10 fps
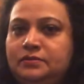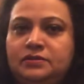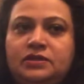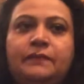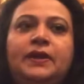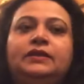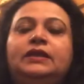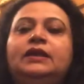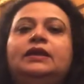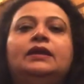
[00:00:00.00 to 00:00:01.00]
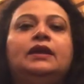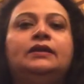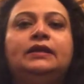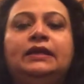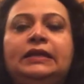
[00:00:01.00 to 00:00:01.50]
chapati
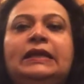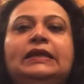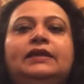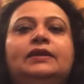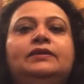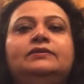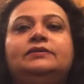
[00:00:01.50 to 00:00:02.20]
and idli,